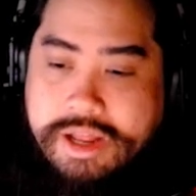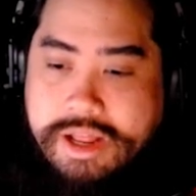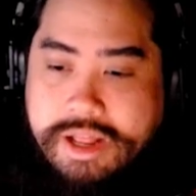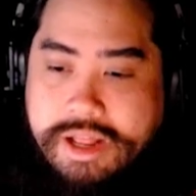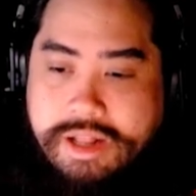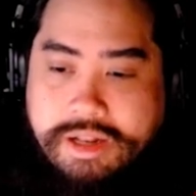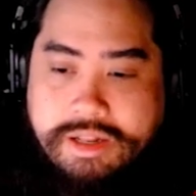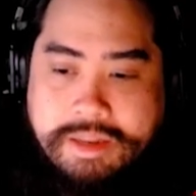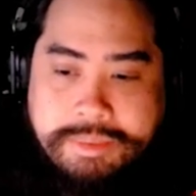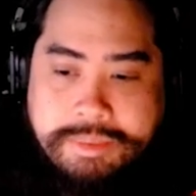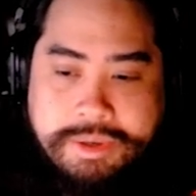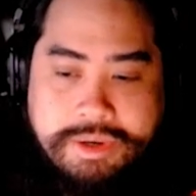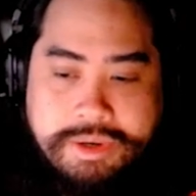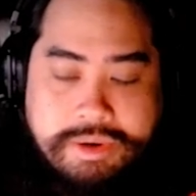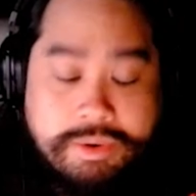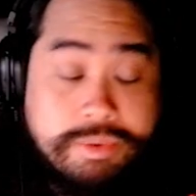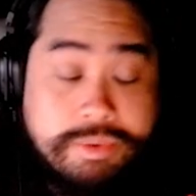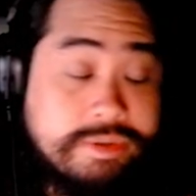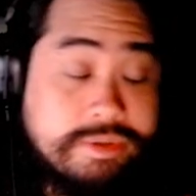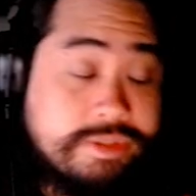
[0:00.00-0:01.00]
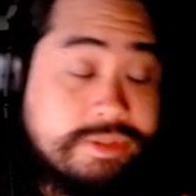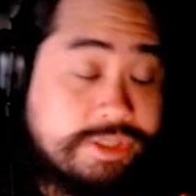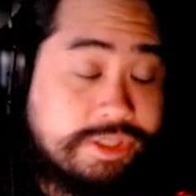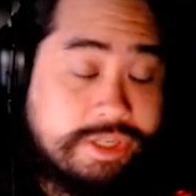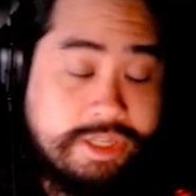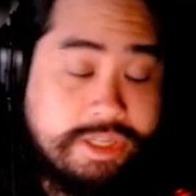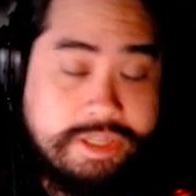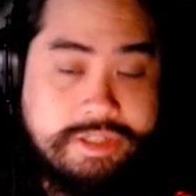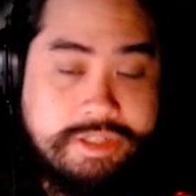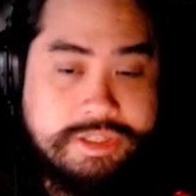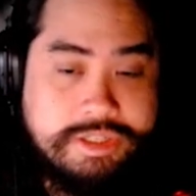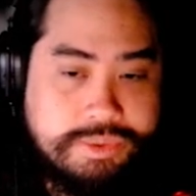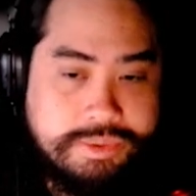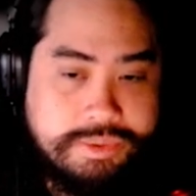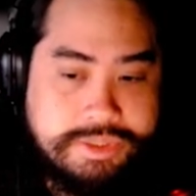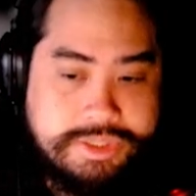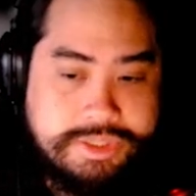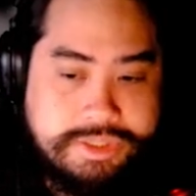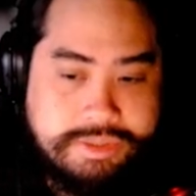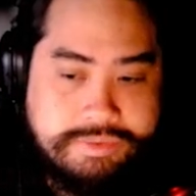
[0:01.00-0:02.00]
or to the
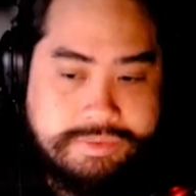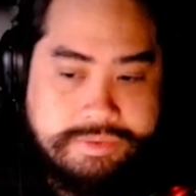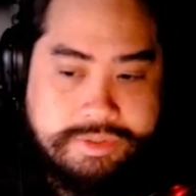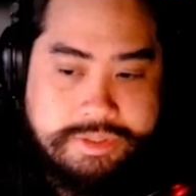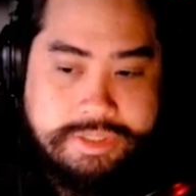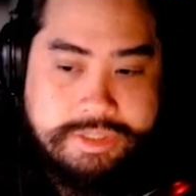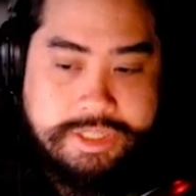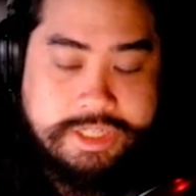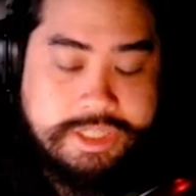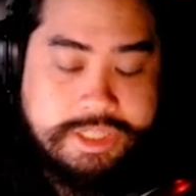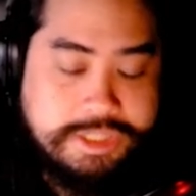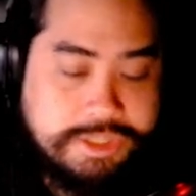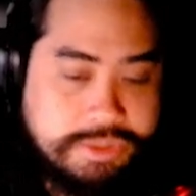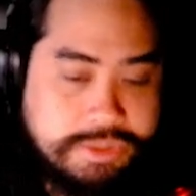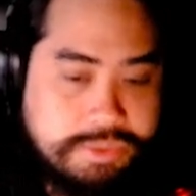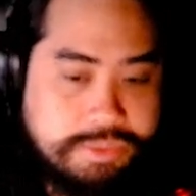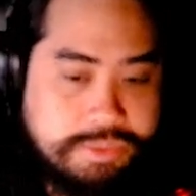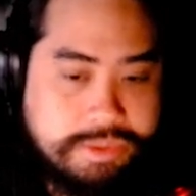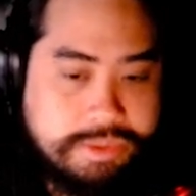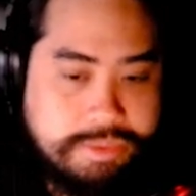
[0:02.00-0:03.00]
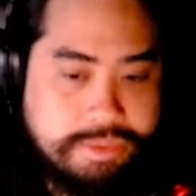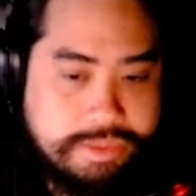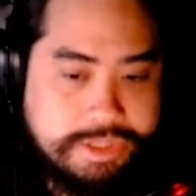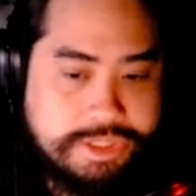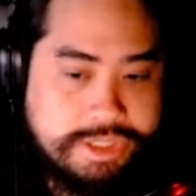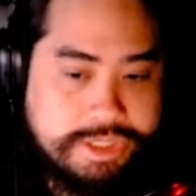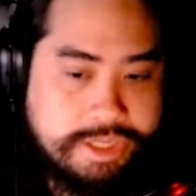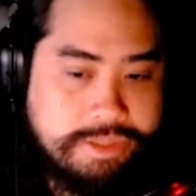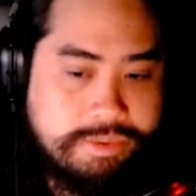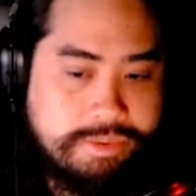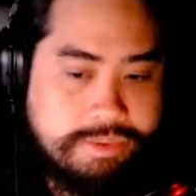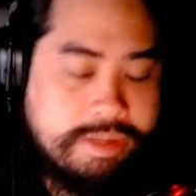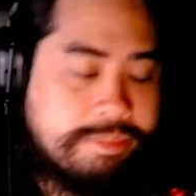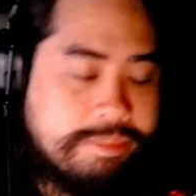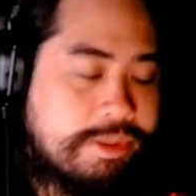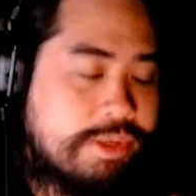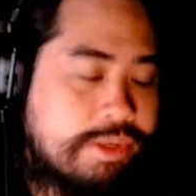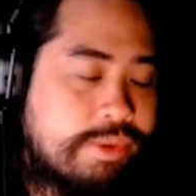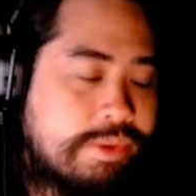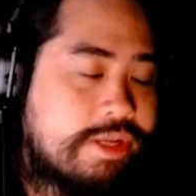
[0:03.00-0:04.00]
Discord server in the circle request channel. Let
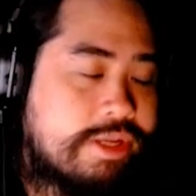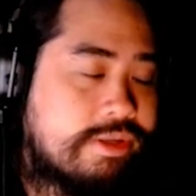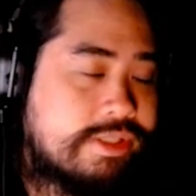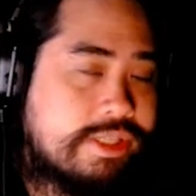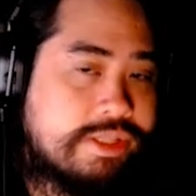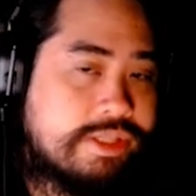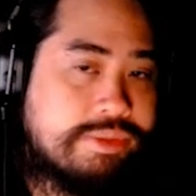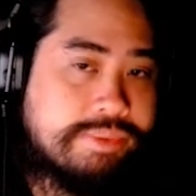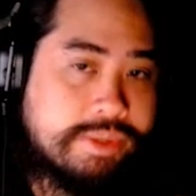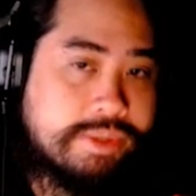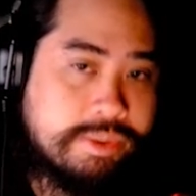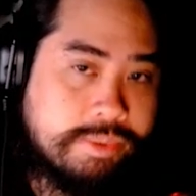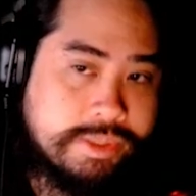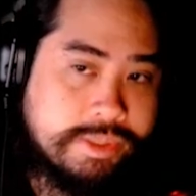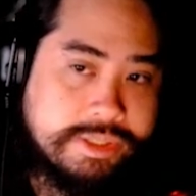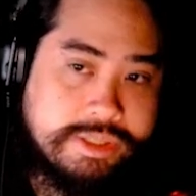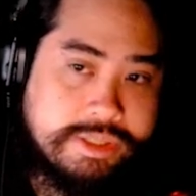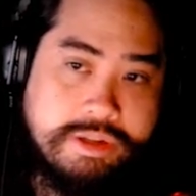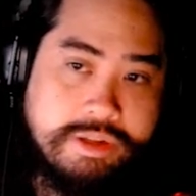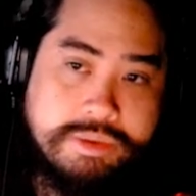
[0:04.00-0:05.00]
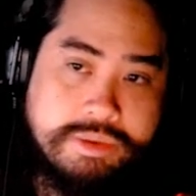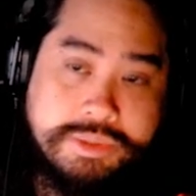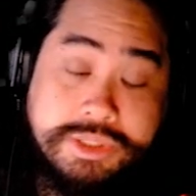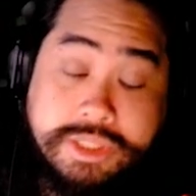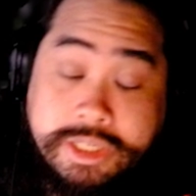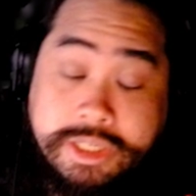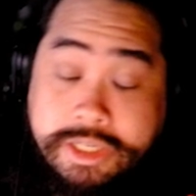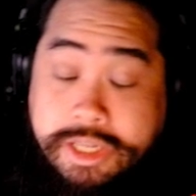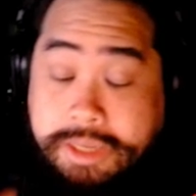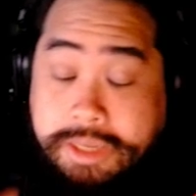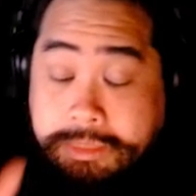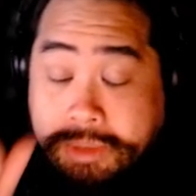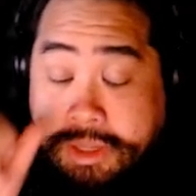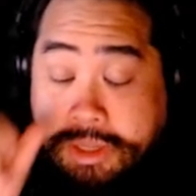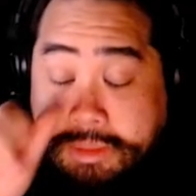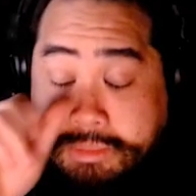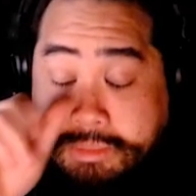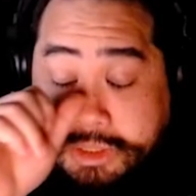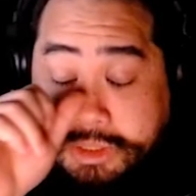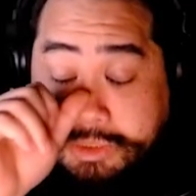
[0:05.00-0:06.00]
me know that you sent the request along with your in-game
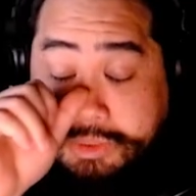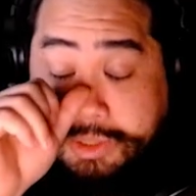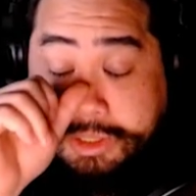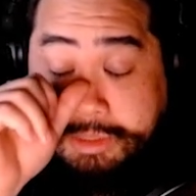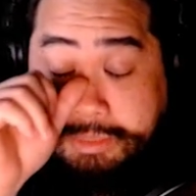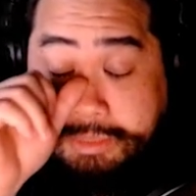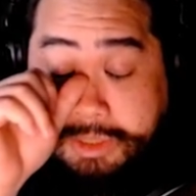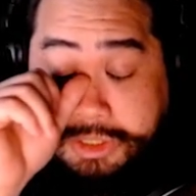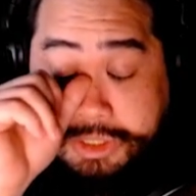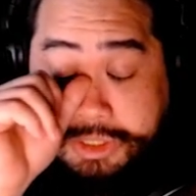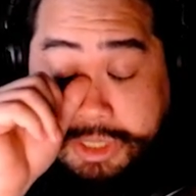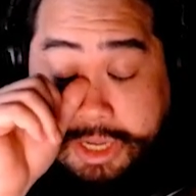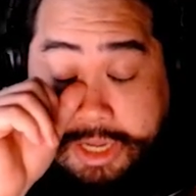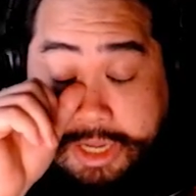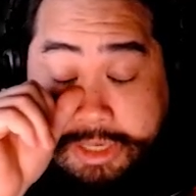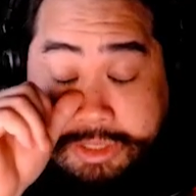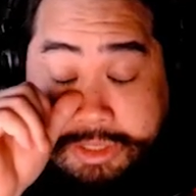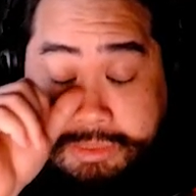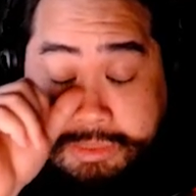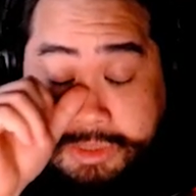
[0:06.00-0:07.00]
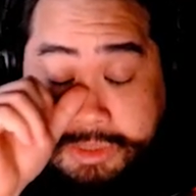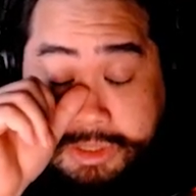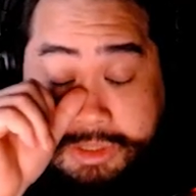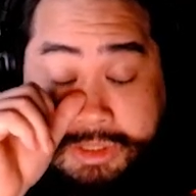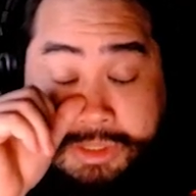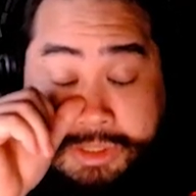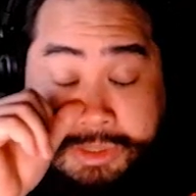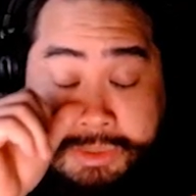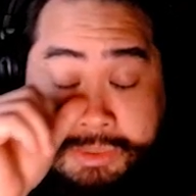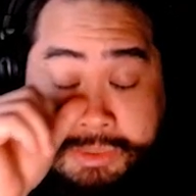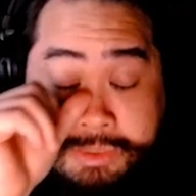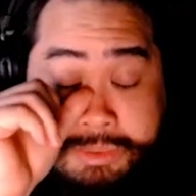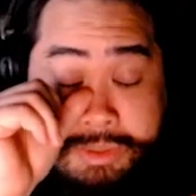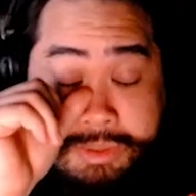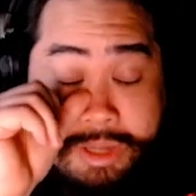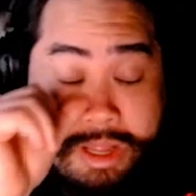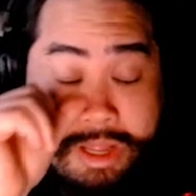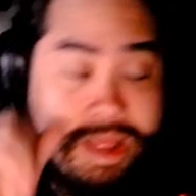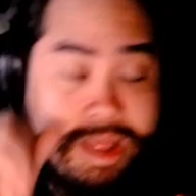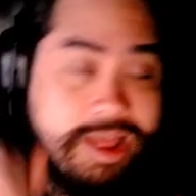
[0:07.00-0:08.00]
name, just so I can make sure to add you into the circle
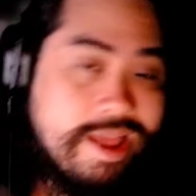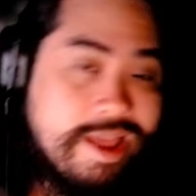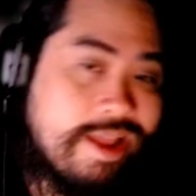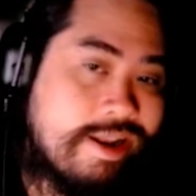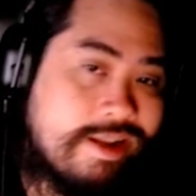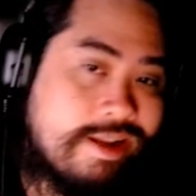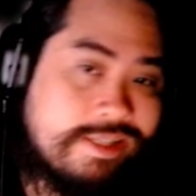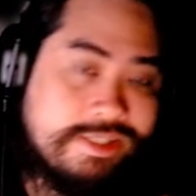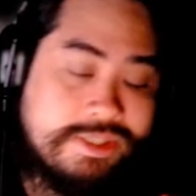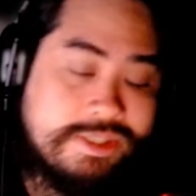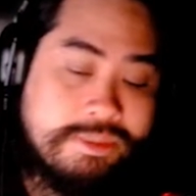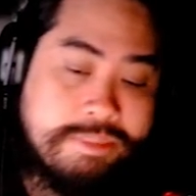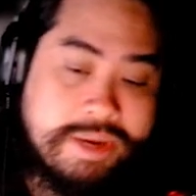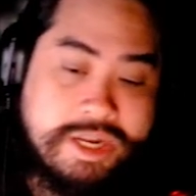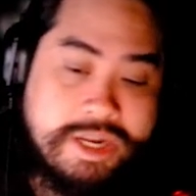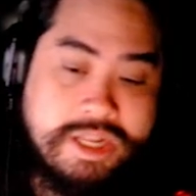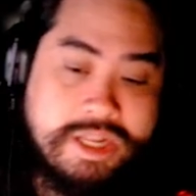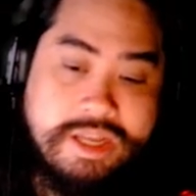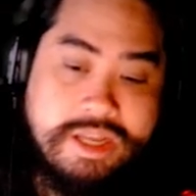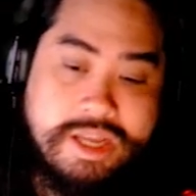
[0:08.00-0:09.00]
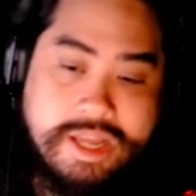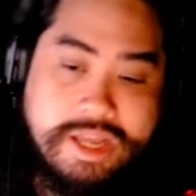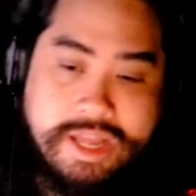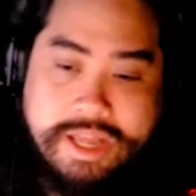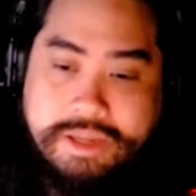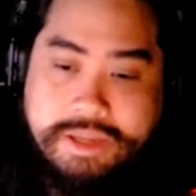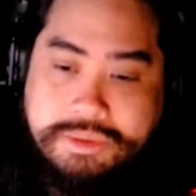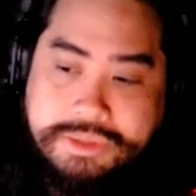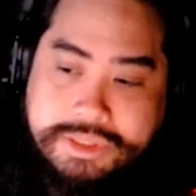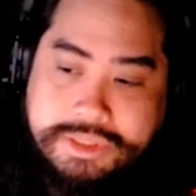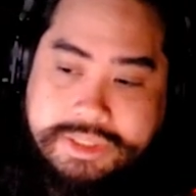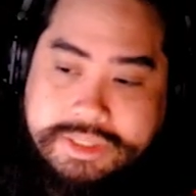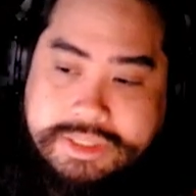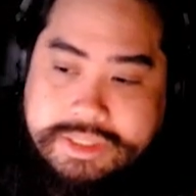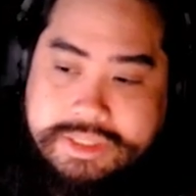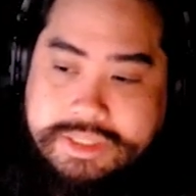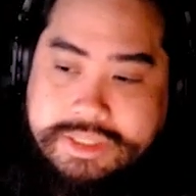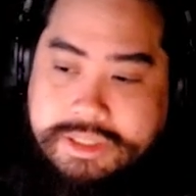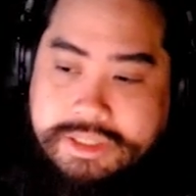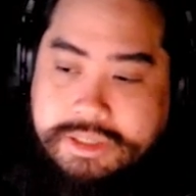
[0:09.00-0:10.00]
and not somebody
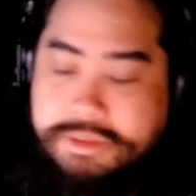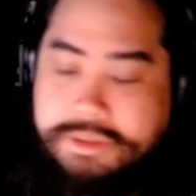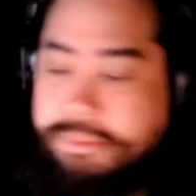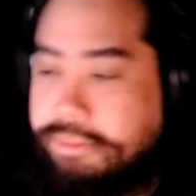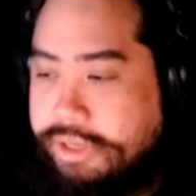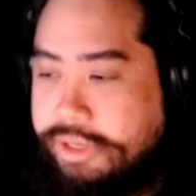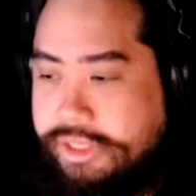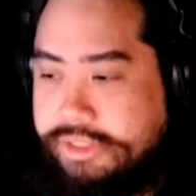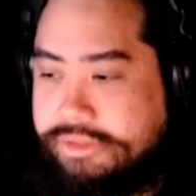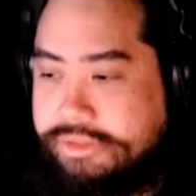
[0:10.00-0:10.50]
else. But